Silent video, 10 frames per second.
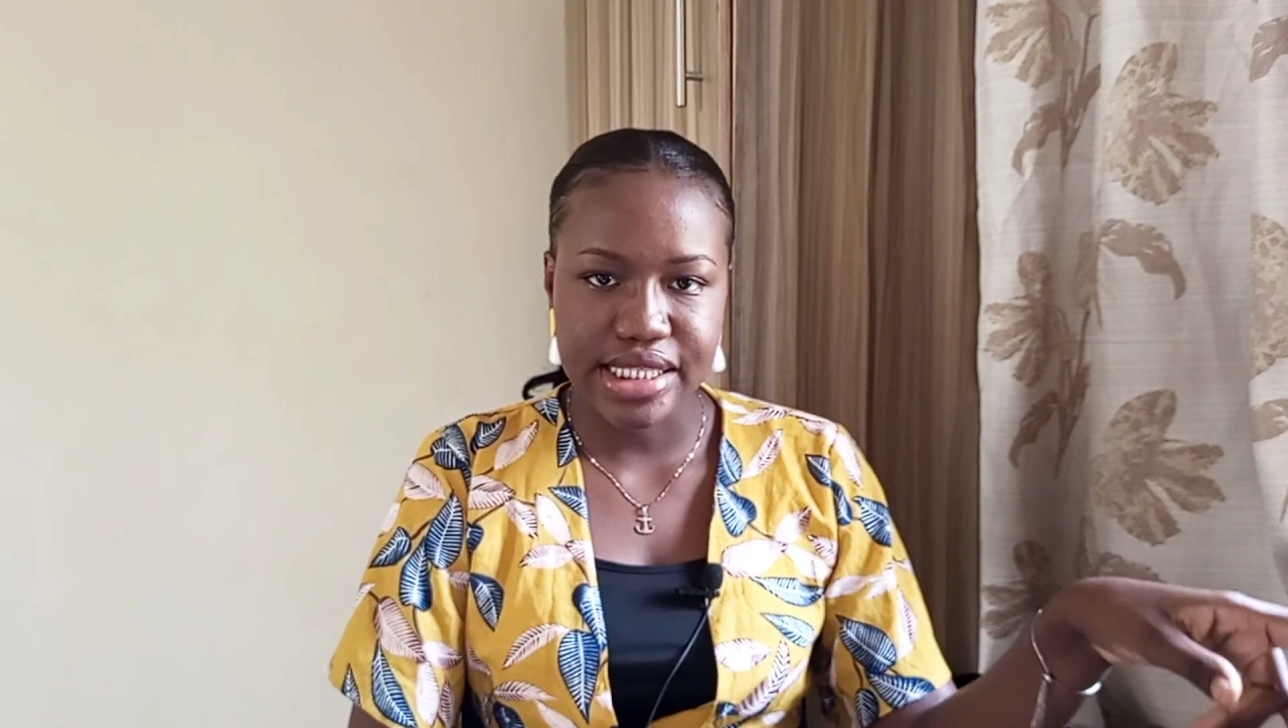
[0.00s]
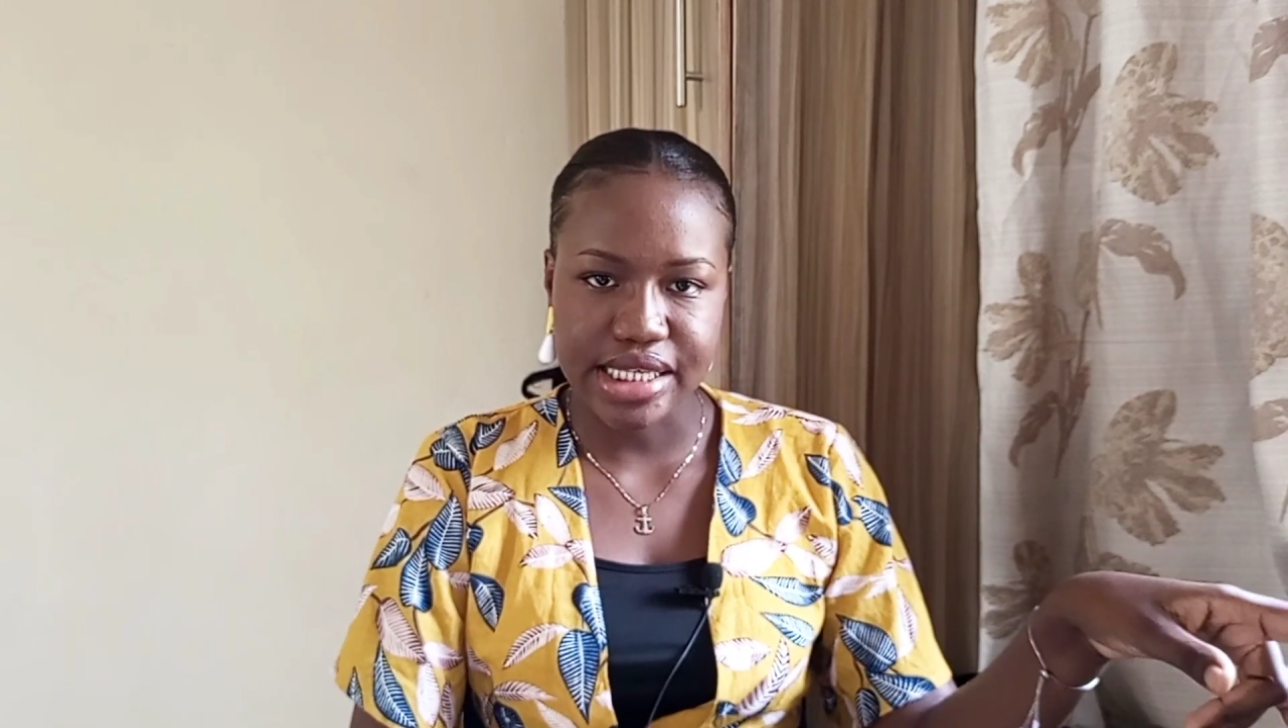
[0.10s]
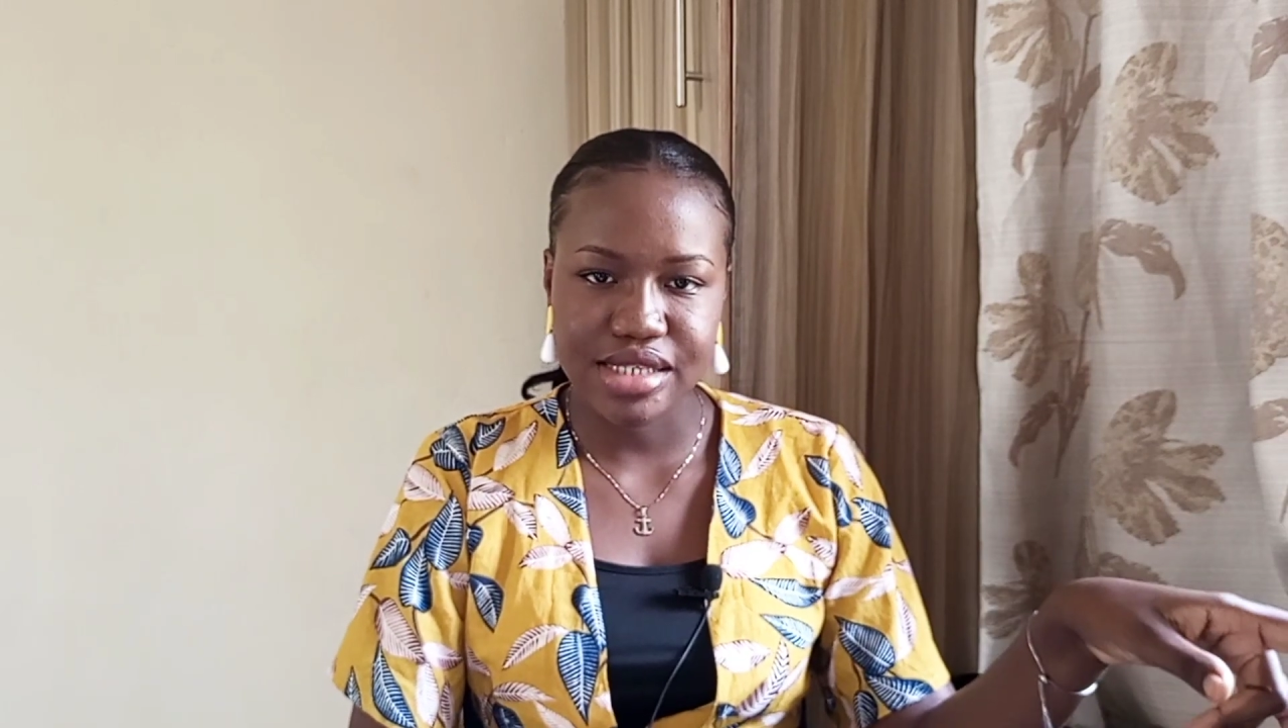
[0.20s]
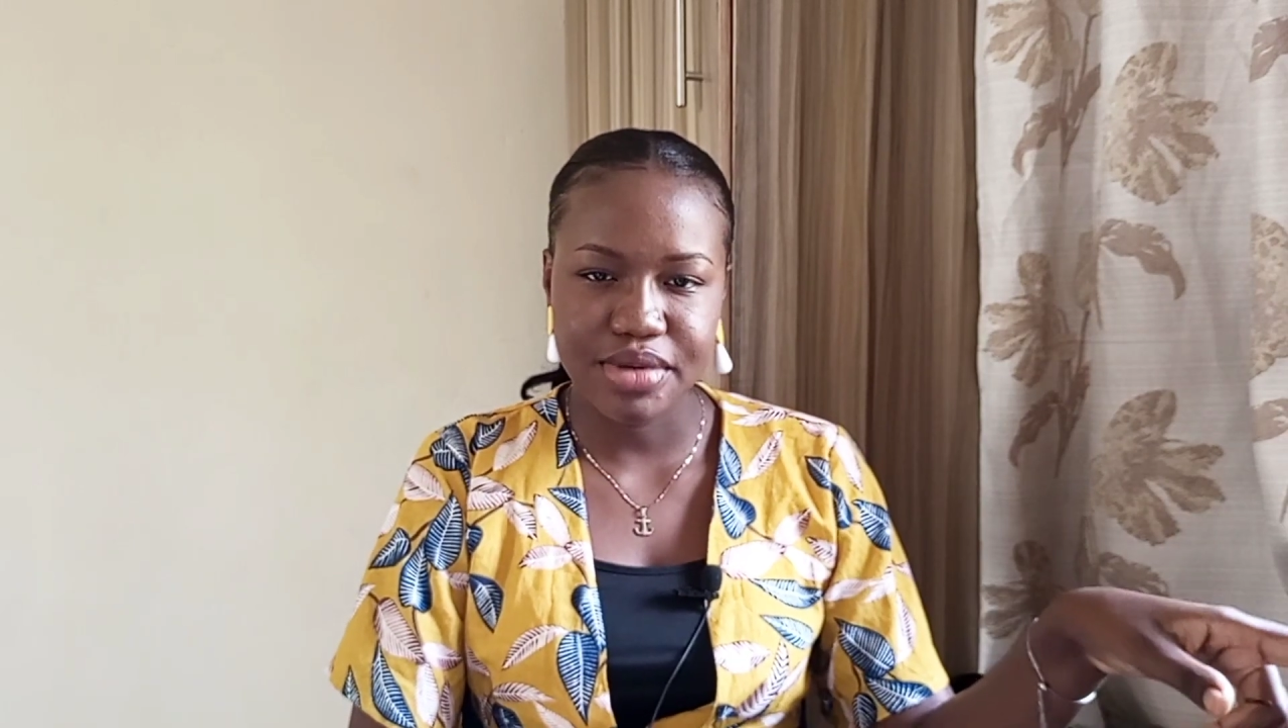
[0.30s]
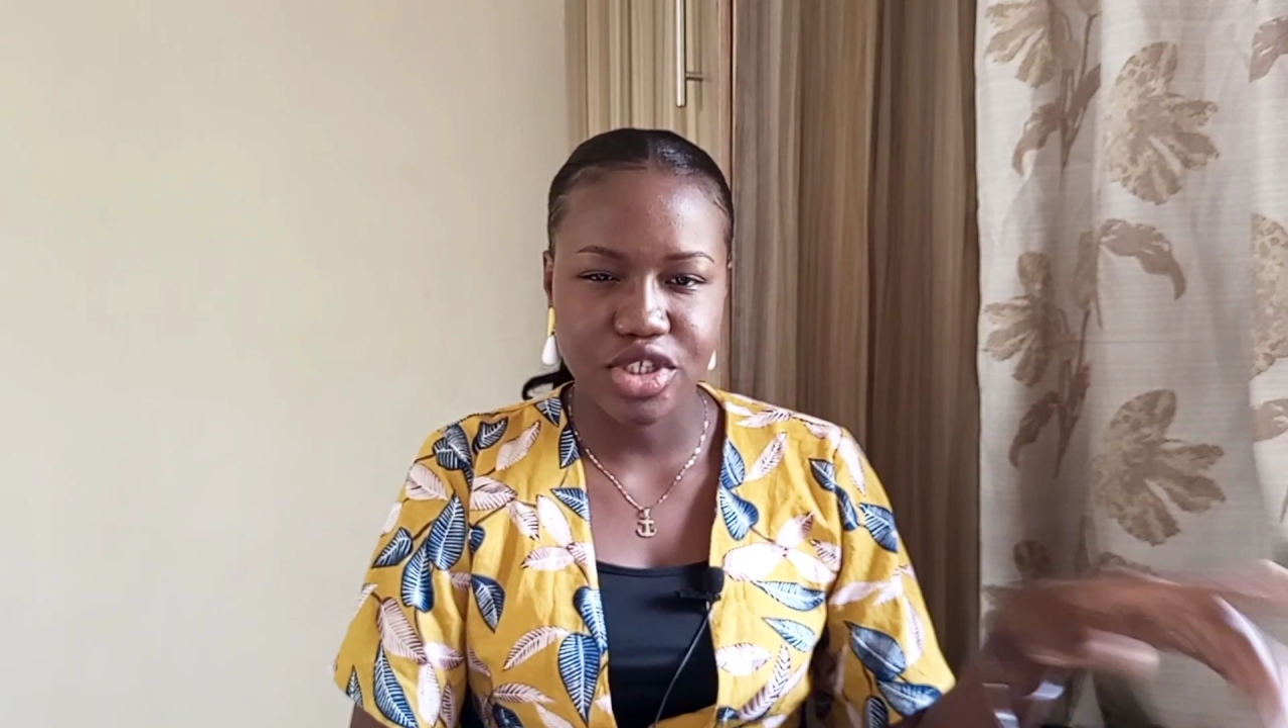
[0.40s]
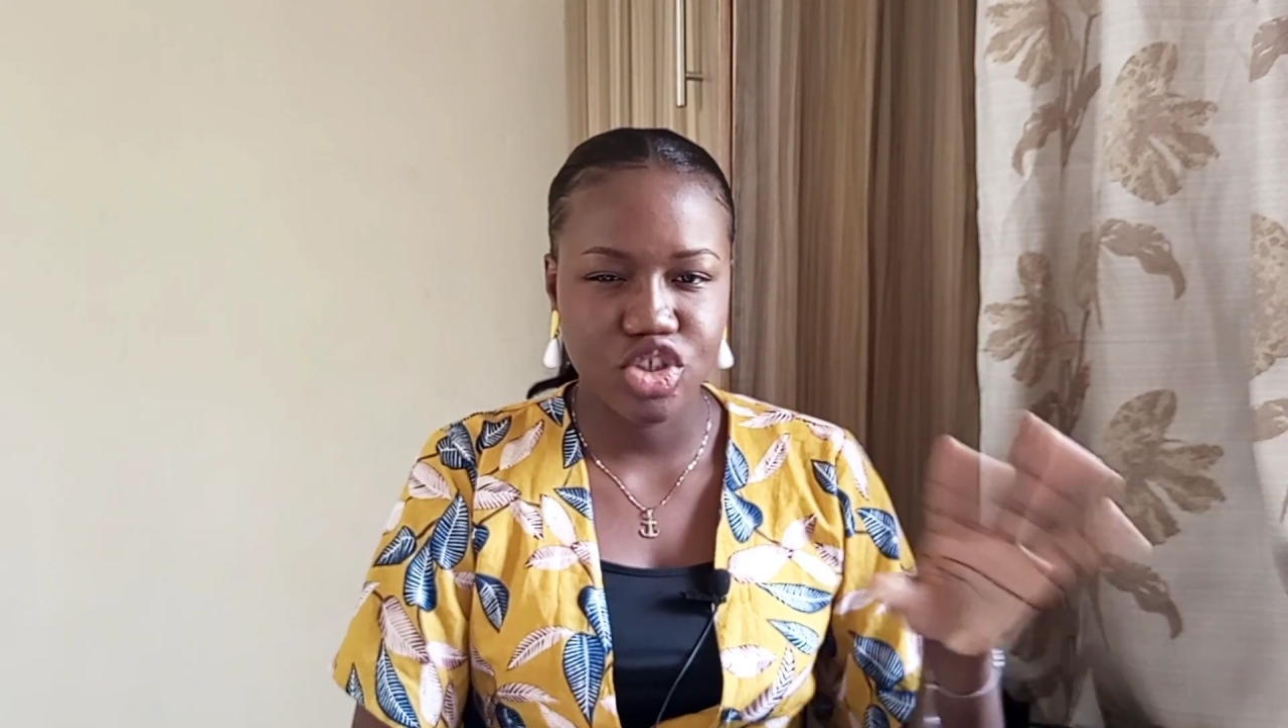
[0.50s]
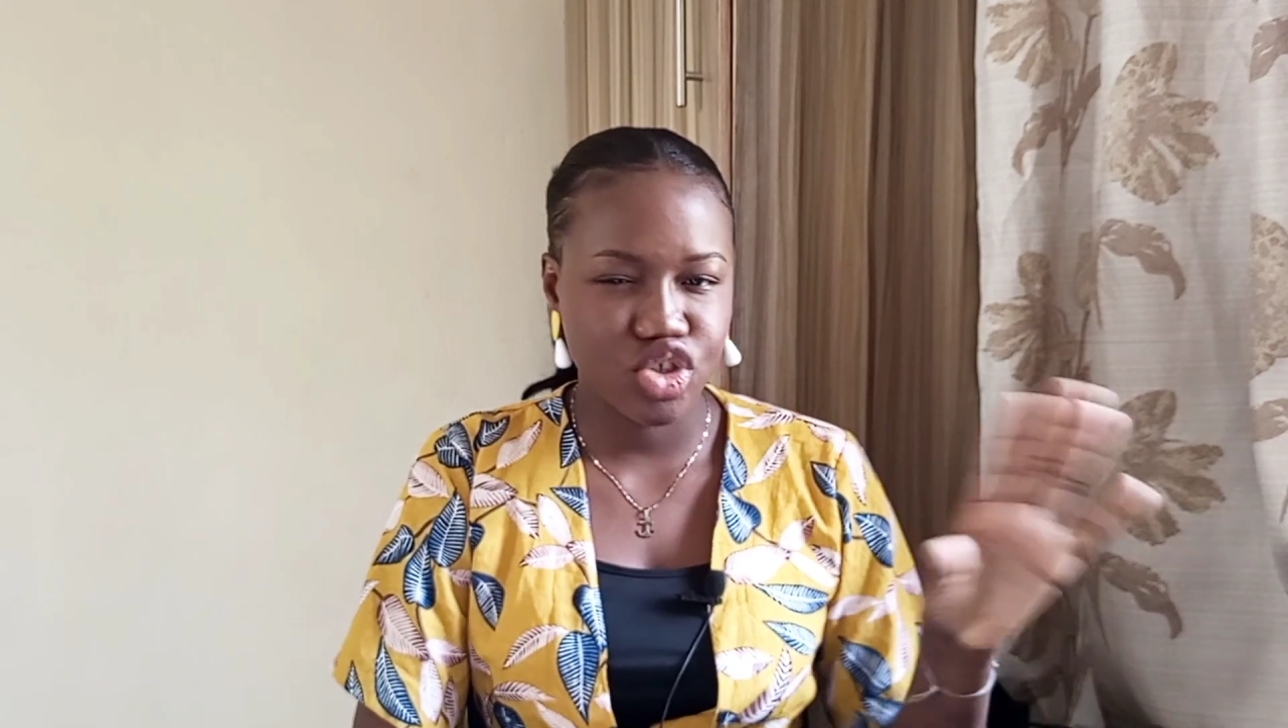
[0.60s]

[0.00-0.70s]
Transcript: aspect.